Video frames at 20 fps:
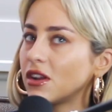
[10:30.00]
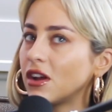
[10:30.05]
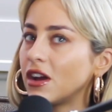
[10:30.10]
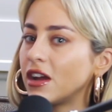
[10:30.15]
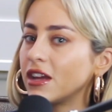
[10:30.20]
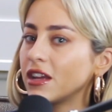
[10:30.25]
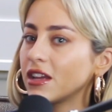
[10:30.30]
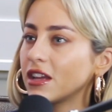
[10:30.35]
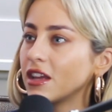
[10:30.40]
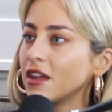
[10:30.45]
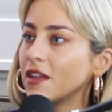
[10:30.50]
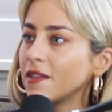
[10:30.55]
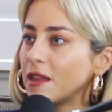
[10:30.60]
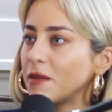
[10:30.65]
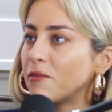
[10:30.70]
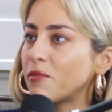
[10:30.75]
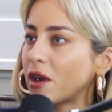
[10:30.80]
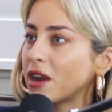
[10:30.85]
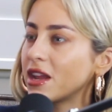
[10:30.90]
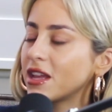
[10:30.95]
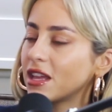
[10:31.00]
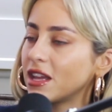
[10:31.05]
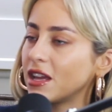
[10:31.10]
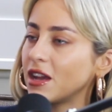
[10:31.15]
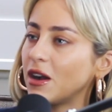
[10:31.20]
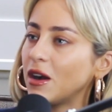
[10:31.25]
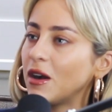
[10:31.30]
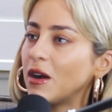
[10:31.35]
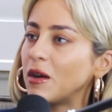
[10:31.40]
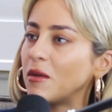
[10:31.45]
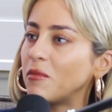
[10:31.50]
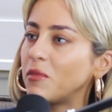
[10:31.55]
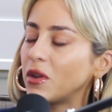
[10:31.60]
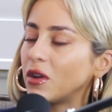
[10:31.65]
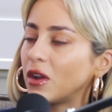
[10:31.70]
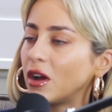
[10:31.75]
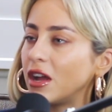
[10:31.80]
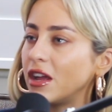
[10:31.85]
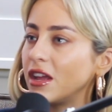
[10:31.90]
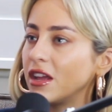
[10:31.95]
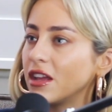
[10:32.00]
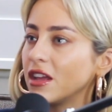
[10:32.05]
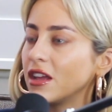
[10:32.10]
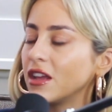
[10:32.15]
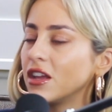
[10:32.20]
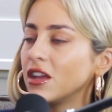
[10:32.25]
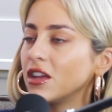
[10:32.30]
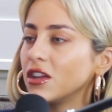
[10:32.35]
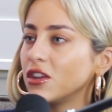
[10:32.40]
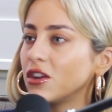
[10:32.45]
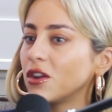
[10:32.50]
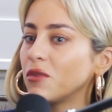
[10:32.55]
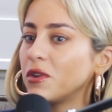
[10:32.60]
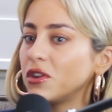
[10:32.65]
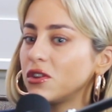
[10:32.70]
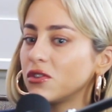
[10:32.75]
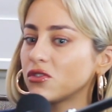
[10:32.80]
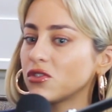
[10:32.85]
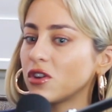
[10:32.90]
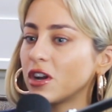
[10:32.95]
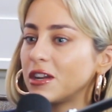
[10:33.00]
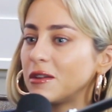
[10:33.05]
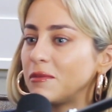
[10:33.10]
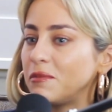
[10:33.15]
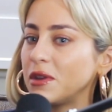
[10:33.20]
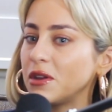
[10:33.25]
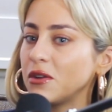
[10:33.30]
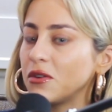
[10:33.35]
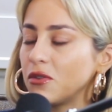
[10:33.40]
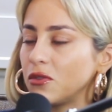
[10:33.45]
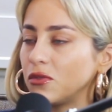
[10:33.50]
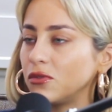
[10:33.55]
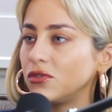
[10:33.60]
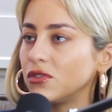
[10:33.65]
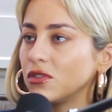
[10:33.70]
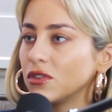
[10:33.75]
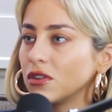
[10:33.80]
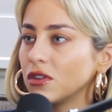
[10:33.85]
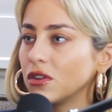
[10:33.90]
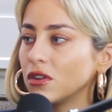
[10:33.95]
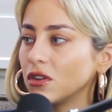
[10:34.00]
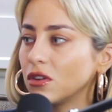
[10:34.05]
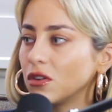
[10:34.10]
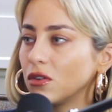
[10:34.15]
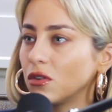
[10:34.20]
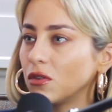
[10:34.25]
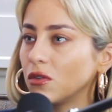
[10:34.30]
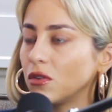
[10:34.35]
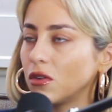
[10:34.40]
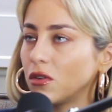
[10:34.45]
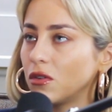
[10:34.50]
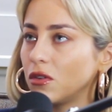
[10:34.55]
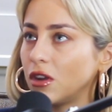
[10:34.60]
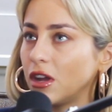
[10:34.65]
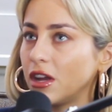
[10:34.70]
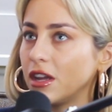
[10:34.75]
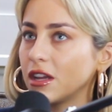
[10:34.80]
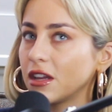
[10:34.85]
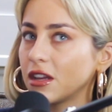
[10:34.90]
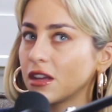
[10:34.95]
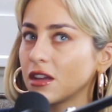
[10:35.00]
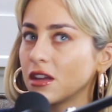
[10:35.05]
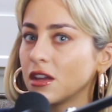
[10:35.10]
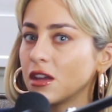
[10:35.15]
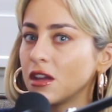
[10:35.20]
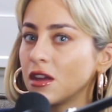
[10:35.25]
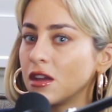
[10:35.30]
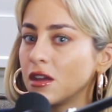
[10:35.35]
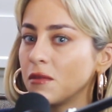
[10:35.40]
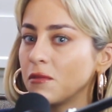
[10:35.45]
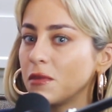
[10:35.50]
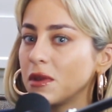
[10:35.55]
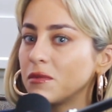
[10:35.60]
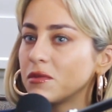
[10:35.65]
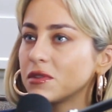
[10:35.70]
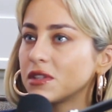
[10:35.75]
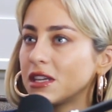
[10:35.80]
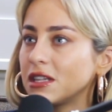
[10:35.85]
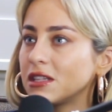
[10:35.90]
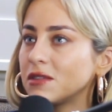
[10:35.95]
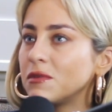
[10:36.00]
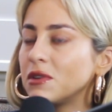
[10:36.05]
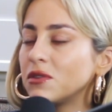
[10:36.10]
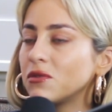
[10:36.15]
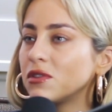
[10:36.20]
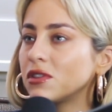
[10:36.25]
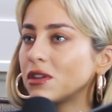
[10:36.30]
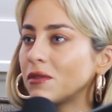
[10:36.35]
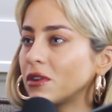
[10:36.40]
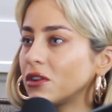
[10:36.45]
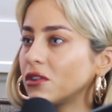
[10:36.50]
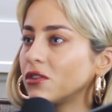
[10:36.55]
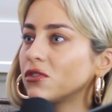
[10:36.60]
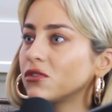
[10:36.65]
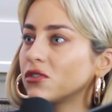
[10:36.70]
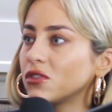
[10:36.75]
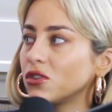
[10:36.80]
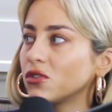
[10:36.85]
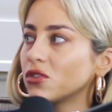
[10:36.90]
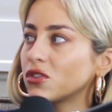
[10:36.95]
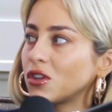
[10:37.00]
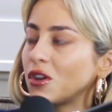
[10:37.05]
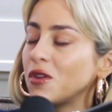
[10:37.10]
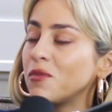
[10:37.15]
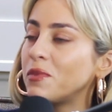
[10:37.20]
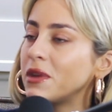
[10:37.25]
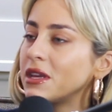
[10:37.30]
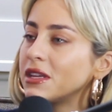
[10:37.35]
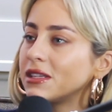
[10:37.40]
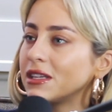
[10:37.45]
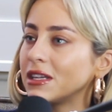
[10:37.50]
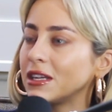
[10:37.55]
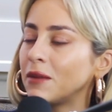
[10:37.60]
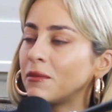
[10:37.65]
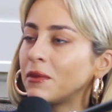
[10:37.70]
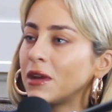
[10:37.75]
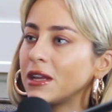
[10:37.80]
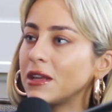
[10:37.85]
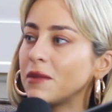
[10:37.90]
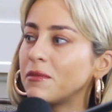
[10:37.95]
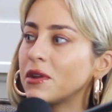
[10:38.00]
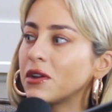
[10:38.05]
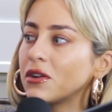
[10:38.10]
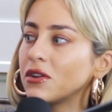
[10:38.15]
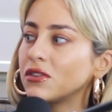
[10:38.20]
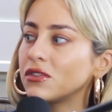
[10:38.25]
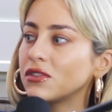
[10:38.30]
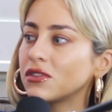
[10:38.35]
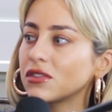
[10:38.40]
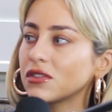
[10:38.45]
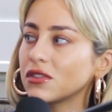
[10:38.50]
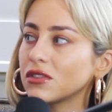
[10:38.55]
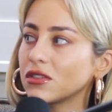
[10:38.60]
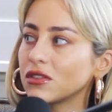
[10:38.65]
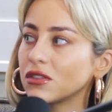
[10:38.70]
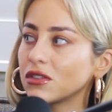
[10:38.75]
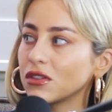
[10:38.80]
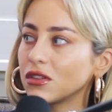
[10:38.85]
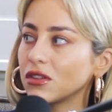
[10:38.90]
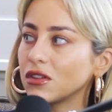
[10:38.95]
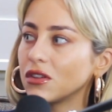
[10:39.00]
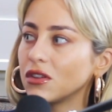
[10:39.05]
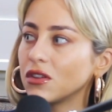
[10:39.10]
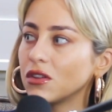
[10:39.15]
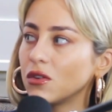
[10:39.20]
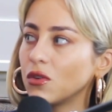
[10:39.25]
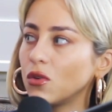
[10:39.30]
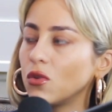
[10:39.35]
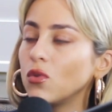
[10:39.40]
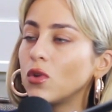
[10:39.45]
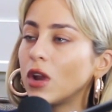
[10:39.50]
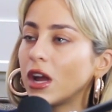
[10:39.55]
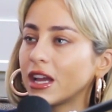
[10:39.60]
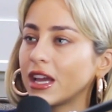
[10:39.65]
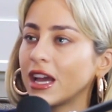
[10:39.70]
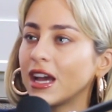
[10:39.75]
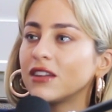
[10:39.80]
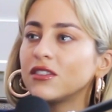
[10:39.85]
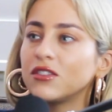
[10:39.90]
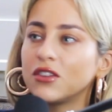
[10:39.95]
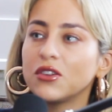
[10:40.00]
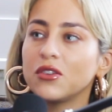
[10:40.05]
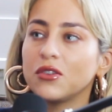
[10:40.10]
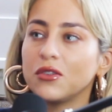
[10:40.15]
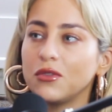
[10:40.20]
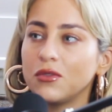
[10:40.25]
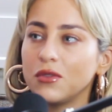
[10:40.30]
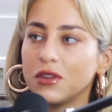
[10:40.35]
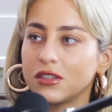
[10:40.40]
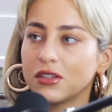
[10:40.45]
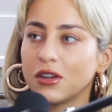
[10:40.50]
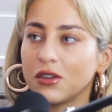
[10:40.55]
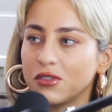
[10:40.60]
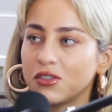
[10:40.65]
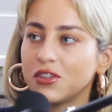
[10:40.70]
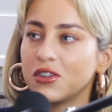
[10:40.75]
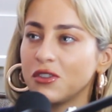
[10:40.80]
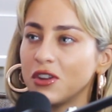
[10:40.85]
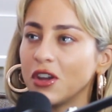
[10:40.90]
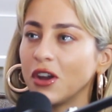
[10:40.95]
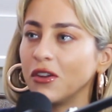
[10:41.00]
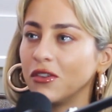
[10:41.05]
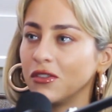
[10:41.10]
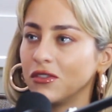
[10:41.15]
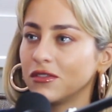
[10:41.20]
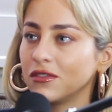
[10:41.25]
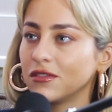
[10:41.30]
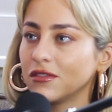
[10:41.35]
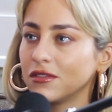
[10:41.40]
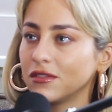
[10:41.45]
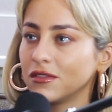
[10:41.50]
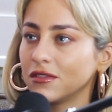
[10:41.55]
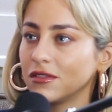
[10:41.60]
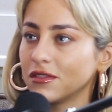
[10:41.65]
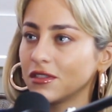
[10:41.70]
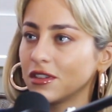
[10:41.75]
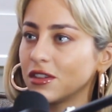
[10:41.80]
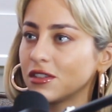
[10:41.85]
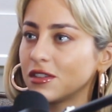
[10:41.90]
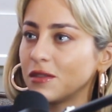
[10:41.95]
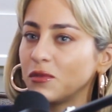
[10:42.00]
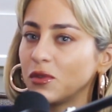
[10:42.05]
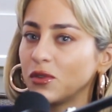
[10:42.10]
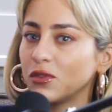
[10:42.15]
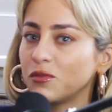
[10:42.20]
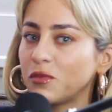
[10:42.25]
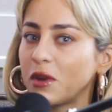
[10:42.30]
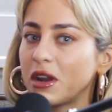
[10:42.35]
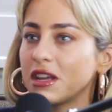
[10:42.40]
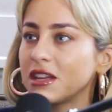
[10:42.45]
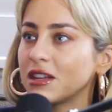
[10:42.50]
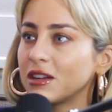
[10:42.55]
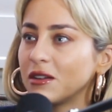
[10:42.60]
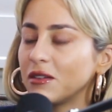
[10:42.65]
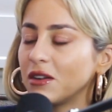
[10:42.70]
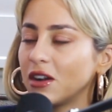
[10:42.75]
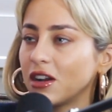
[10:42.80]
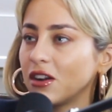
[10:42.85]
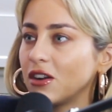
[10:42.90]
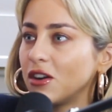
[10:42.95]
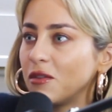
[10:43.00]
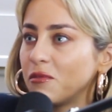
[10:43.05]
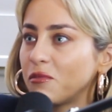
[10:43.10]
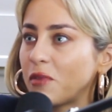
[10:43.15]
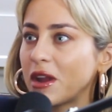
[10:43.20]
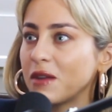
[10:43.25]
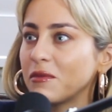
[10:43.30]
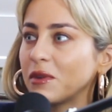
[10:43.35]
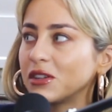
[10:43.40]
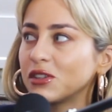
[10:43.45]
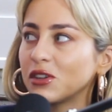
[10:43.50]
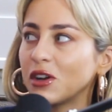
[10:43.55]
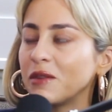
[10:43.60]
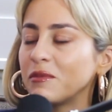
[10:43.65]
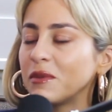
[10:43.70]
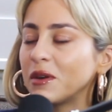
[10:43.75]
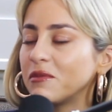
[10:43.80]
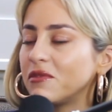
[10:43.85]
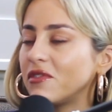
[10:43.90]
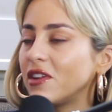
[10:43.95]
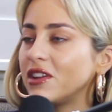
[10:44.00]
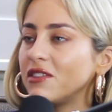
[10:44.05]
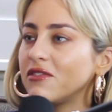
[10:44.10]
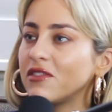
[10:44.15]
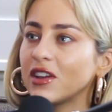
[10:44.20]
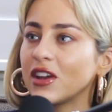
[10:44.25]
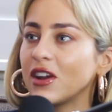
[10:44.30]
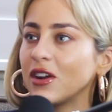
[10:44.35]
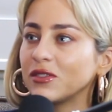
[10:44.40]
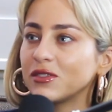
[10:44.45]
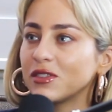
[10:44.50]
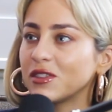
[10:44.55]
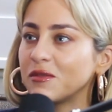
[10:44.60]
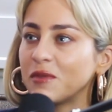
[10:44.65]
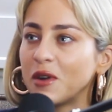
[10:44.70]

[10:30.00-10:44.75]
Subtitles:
like they're breaking it up. But like, you know, when you're trying to build, like people say to me all the time, like, you're so busy. And I'm like, yeah, because all I can do is go studio. Because I'm not breaking up. I can't break my time up with anything else at the